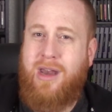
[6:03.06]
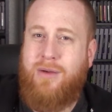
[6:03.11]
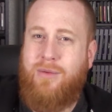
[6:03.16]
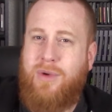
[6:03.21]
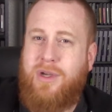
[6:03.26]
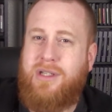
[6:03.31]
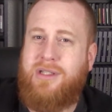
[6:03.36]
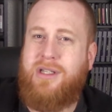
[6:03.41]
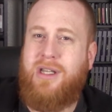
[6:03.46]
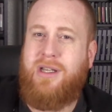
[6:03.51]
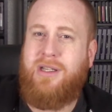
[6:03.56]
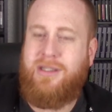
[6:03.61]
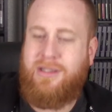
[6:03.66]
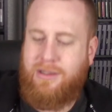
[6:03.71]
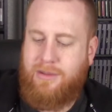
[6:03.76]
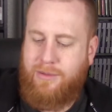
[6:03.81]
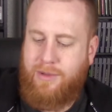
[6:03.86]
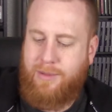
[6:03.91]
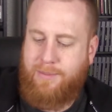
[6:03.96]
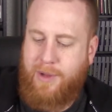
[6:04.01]
of wish they
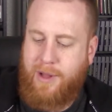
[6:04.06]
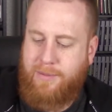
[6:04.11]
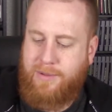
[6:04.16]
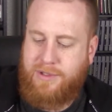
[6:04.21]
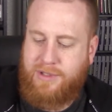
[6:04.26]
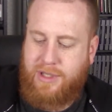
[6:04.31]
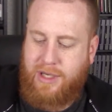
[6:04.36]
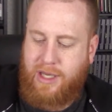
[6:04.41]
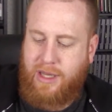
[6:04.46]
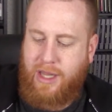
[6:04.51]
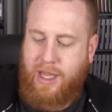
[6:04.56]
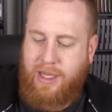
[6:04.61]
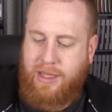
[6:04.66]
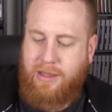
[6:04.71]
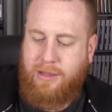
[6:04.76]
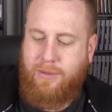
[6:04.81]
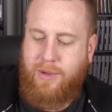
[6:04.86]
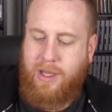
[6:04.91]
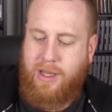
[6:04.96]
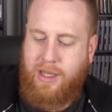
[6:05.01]
still would have published it. I like
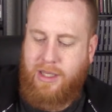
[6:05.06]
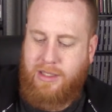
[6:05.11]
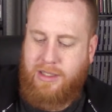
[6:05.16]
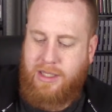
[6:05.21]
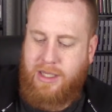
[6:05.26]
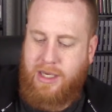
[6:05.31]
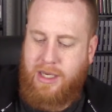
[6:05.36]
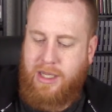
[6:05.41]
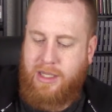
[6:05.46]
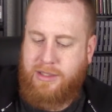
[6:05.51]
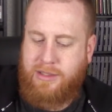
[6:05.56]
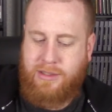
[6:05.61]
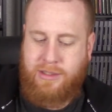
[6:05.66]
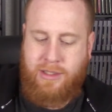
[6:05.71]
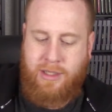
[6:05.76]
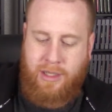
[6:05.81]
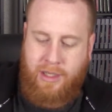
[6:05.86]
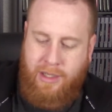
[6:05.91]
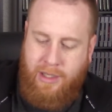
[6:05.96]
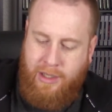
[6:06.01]
the way they did it.
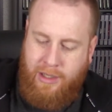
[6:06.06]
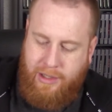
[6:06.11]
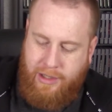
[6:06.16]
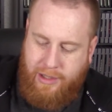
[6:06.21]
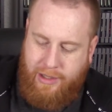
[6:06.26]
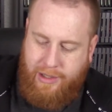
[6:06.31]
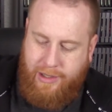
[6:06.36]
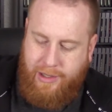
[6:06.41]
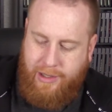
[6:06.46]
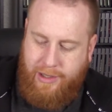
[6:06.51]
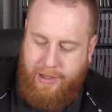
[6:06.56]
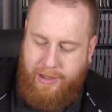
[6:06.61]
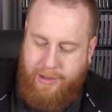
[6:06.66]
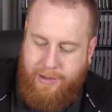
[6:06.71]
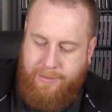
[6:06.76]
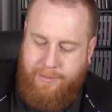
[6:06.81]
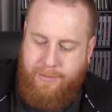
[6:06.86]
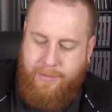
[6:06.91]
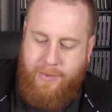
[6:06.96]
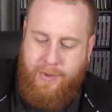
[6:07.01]

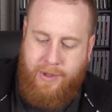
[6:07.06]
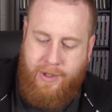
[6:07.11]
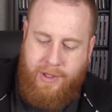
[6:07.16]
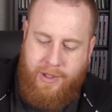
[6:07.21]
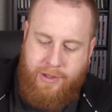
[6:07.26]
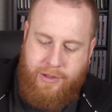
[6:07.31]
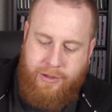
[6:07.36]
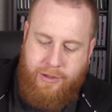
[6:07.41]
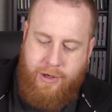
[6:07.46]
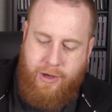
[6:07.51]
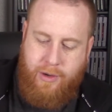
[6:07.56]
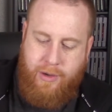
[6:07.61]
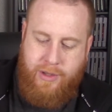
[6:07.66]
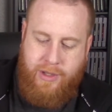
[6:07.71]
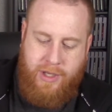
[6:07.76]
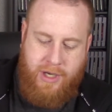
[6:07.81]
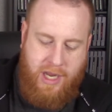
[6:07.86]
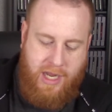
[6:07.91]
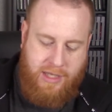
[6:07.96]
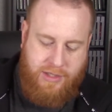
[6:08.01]
And
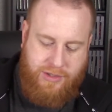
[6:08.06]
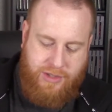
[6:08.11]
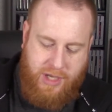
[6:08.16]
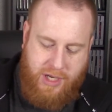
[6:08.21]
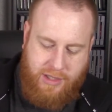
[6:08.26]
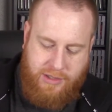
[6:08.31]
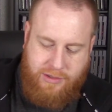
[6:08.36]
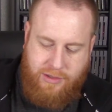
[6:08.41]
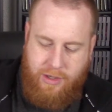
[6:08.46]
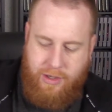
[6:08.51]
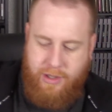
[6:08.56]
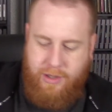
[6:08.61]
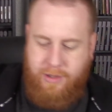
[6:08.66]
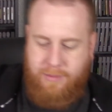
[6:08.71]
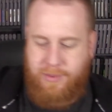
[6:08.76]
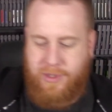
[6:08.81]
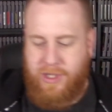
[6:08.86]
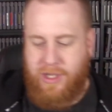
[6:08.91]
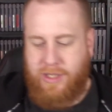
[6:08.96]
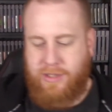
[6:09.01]
then Agetec started the
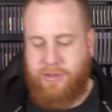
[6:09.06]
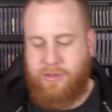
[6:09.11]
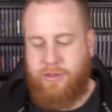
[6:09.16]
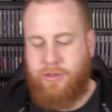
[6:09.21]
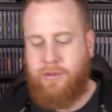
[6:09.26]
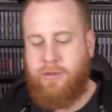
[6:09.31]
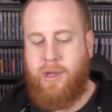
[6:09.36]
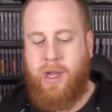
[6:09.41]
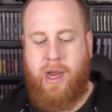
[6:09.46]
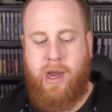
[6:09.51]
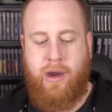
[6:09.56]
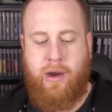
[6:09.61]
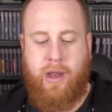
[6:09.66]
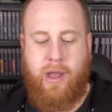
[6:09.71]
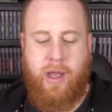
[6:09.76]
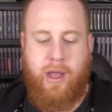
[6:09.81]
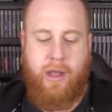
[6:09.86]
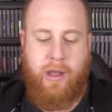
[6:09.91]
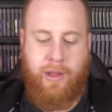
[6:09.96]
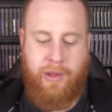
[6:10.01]
PS2
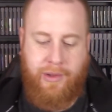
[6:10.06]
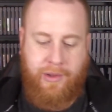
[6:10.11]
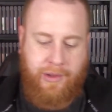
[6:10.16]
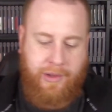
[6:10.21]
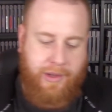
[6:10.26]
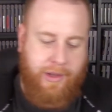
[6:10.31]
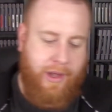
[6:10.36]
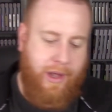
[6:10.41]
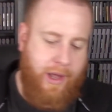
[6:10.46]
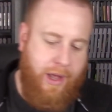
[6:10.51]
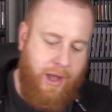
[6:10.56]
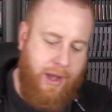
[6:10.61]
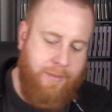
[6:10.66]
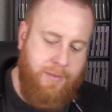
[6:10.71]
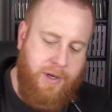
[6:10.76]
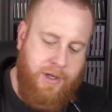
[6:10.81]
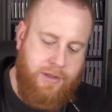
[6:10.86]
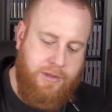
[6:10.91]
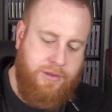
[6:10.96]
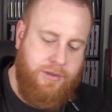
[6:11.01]
era. I'm
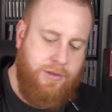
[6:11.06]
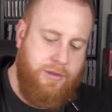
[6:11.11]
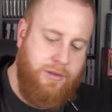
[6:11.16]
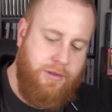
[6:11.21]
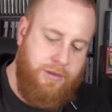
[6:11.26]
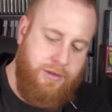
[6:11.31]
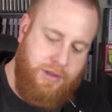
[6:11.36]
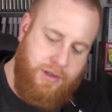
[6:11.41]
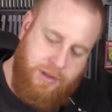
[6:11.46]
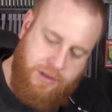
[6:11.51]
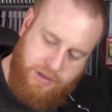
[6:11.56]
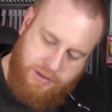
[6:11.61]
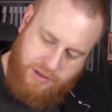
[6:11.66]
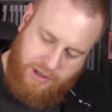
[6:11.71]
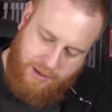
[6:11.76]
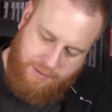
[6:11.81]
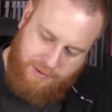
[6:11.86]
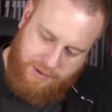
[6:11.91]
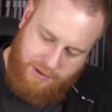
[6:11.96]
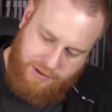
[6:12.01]
not sure who did the
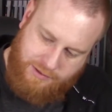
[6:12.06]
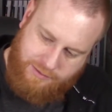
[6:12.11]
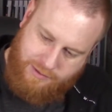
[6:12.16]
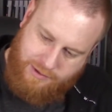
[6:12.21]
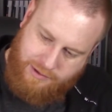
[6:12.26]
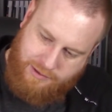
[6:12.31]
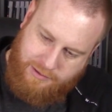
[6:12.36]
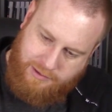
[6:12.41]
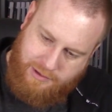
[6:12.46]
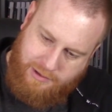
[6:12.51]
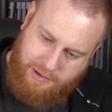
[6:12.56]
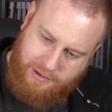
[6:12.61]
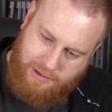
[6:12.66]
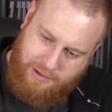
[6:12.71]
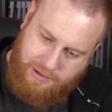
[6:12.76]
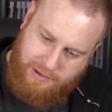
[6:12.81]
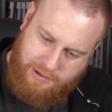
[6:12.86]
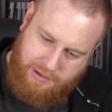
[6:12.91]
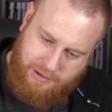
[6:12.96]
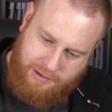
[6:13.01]
Japanese one.
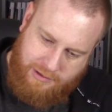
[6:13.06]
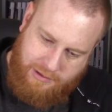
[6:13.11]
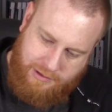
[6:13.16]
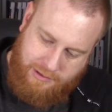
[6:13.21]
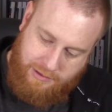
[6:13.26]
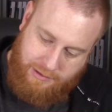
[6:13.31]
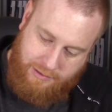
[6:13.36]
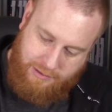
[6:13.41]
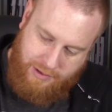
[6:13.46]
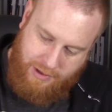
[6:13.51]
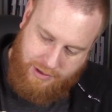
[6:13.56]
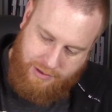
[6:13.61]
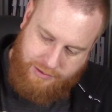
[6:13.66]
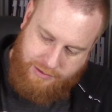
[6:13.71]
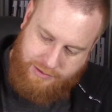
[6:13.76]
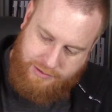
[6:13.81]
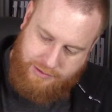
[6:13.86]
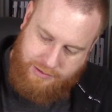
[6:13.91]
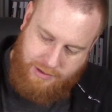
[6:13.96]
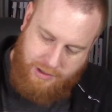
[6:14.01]
Who
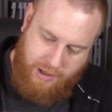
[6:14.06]
knows?